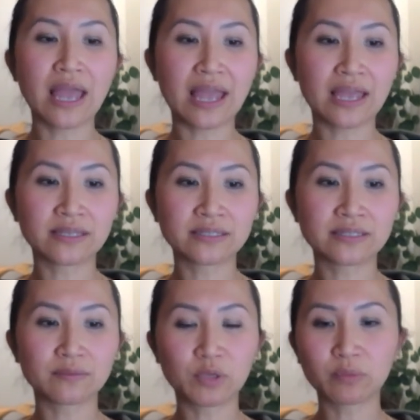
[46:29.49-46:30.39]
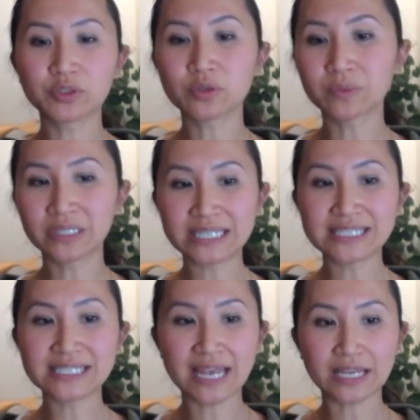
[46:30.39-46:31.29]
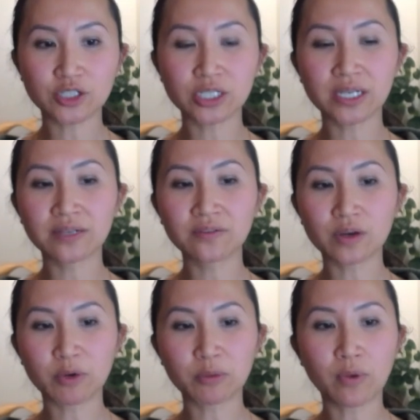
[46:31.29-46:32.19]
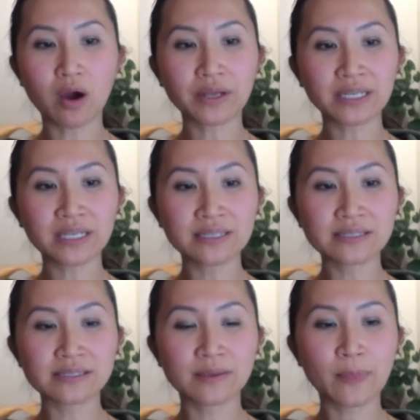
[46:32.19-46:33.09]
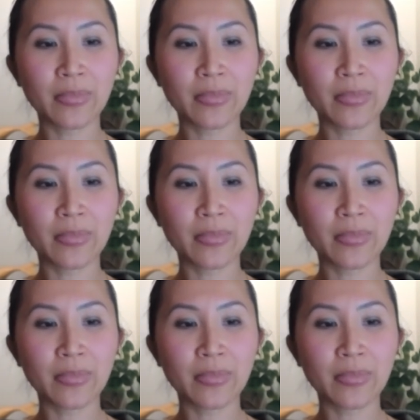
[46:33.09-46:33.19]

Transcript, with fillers: and be able to release tension from our bodies.